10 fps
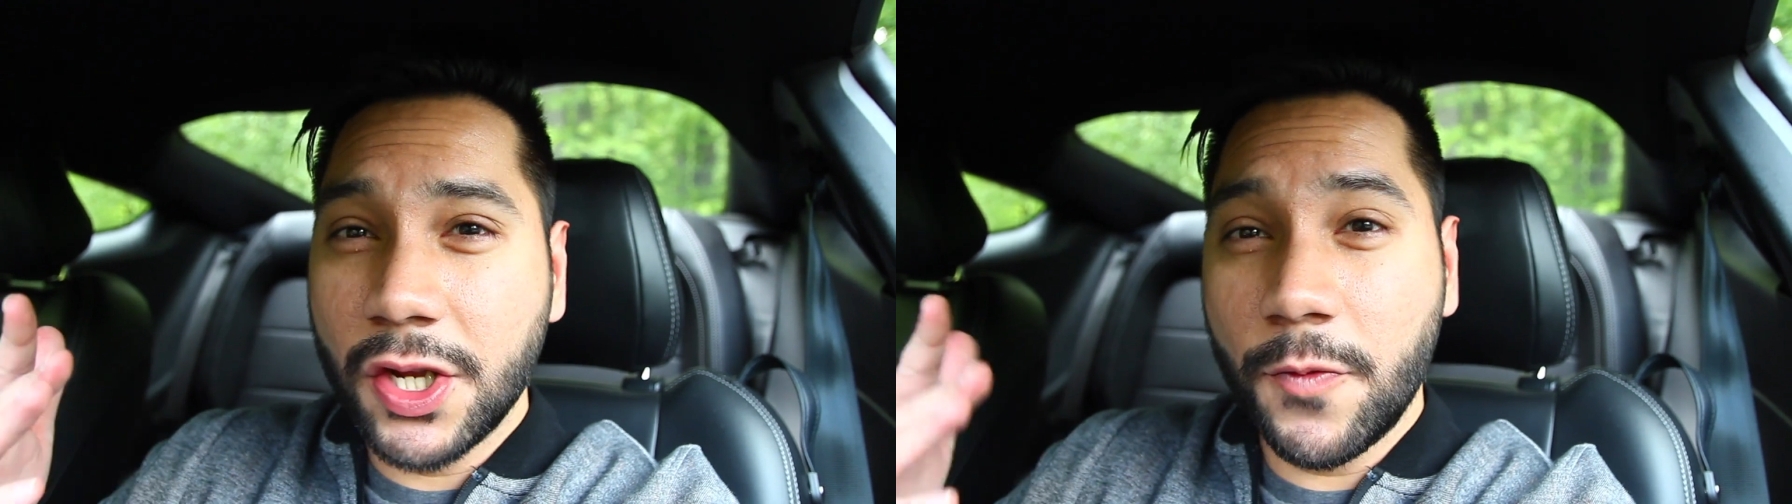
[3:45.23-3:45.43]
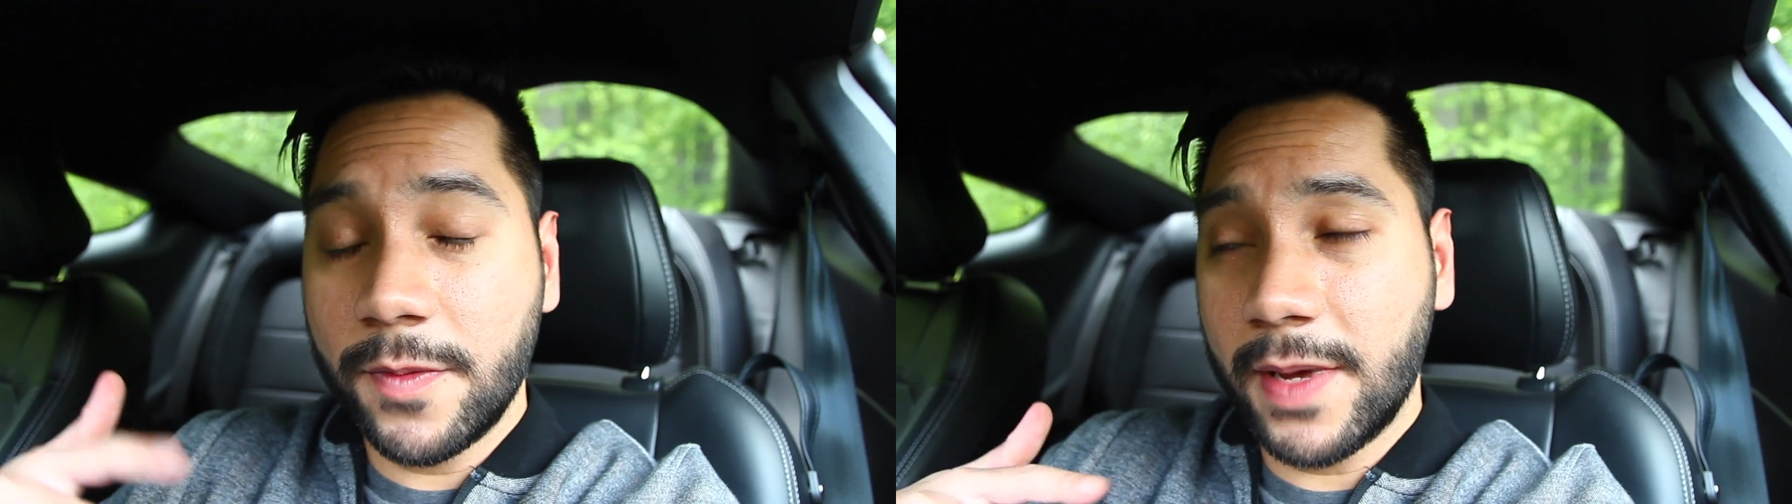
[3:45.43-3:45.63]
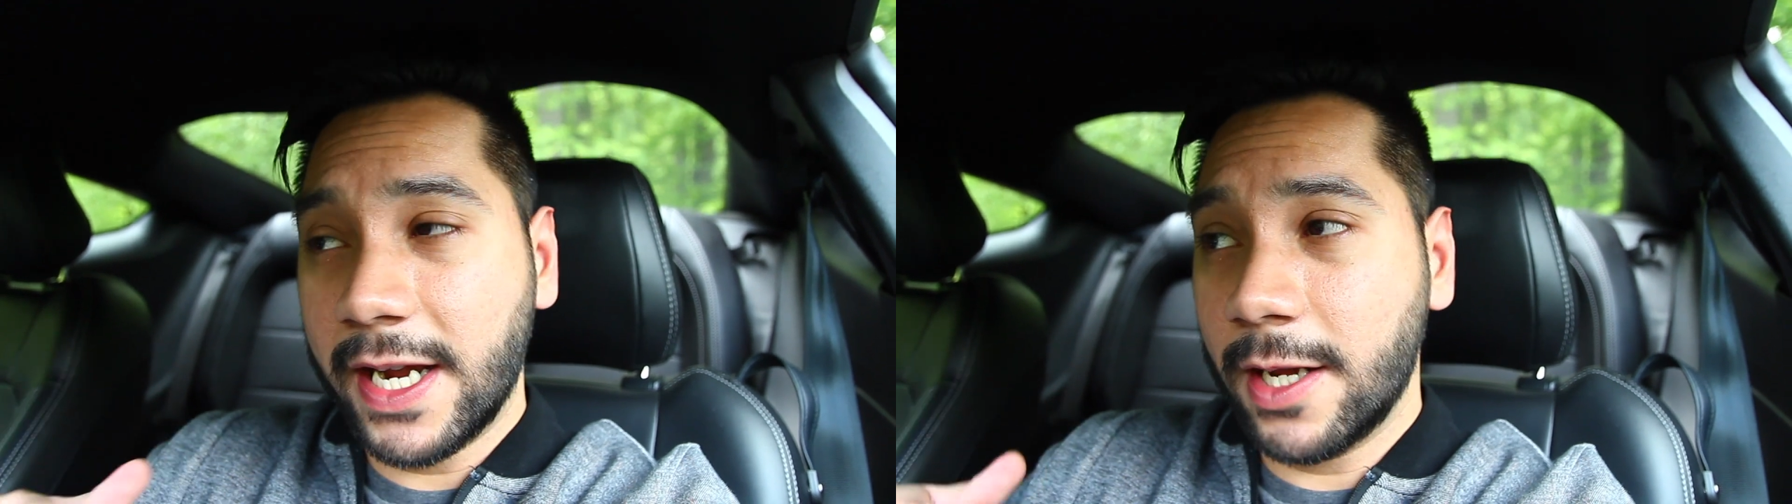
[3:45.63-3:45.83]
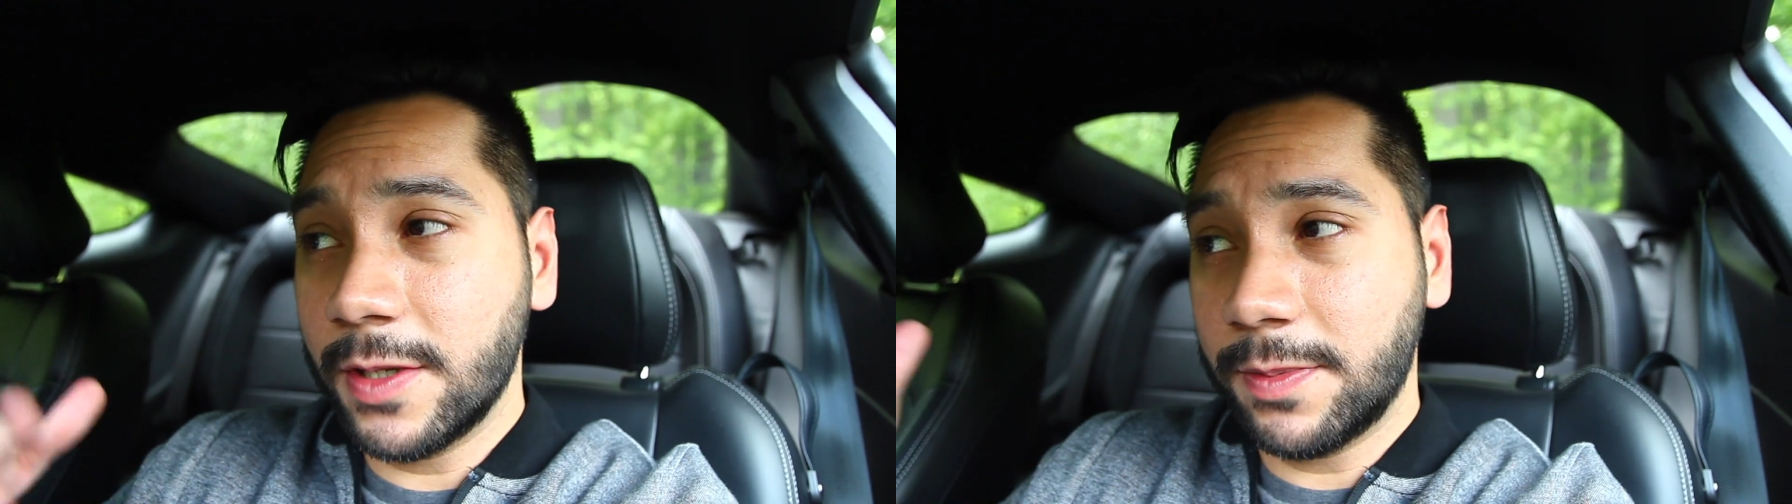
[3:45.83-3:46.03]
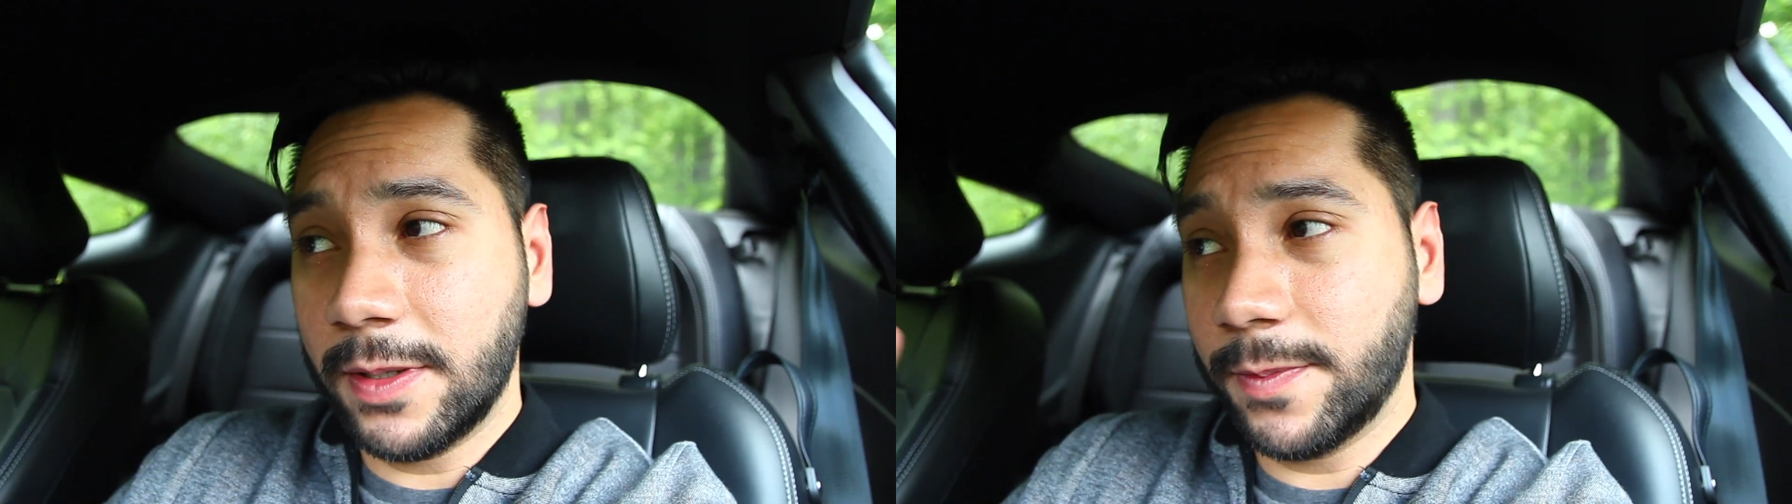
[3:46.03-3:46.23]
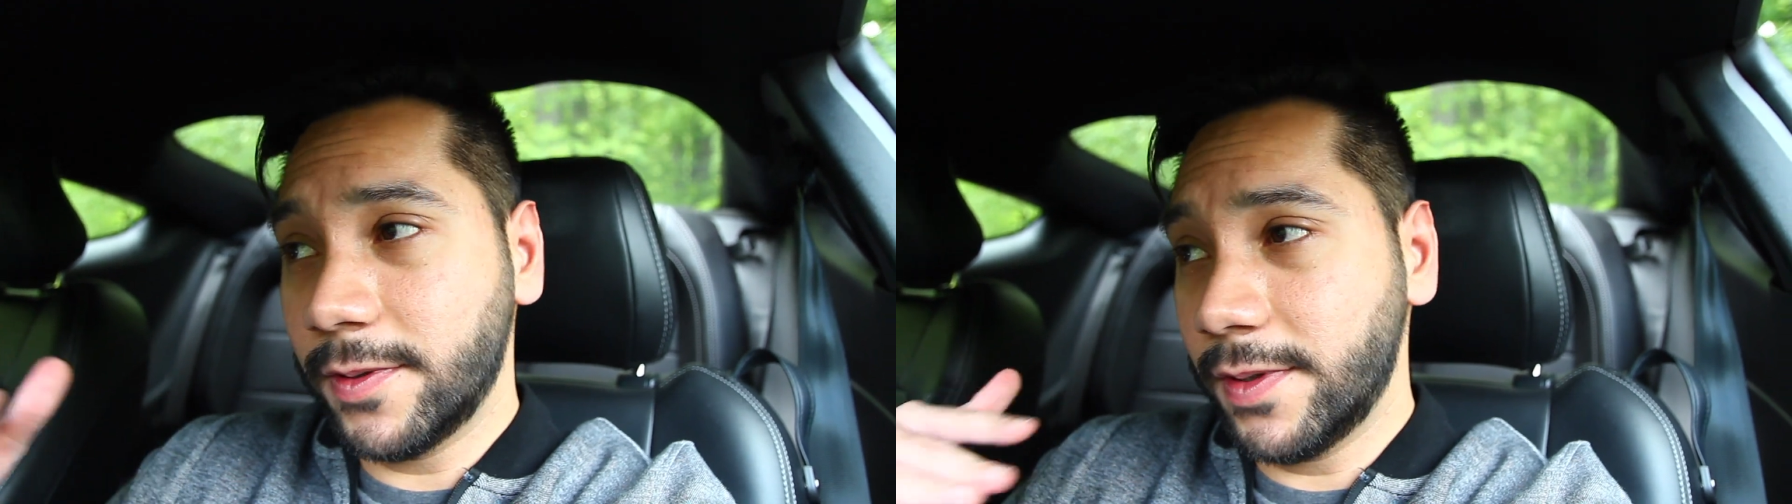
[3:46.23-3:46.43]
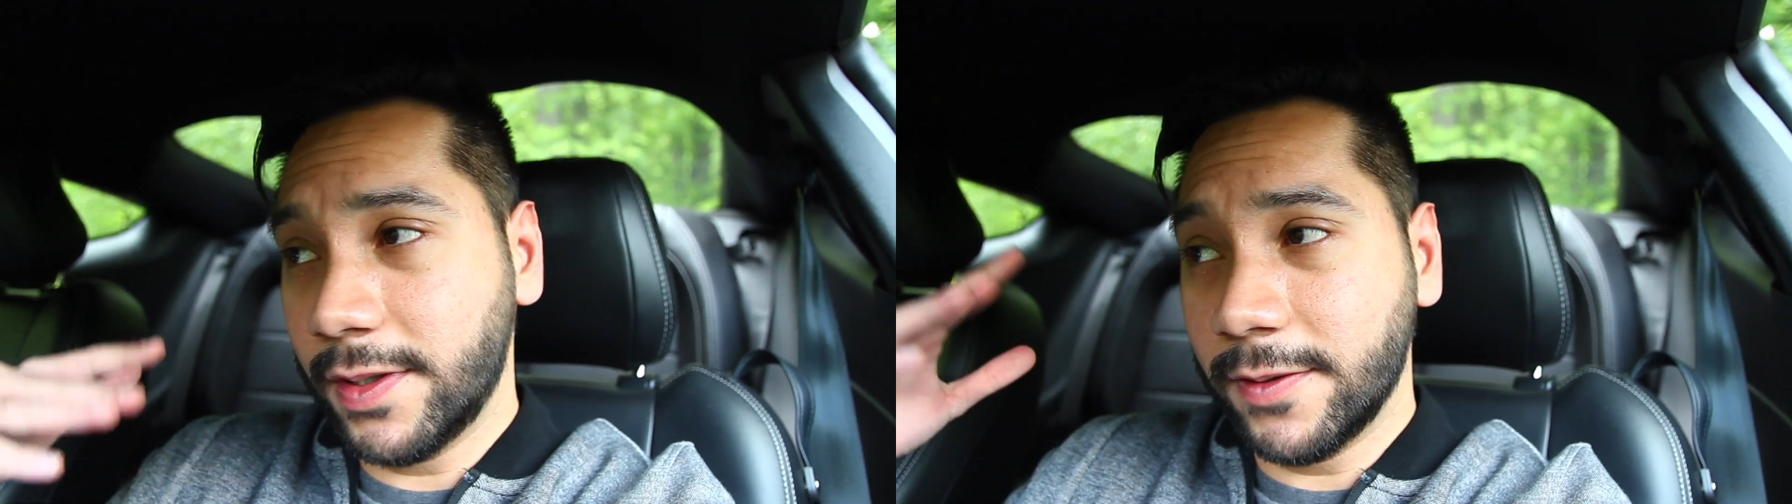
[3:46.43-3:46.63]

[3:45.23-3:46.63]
to open back up as people,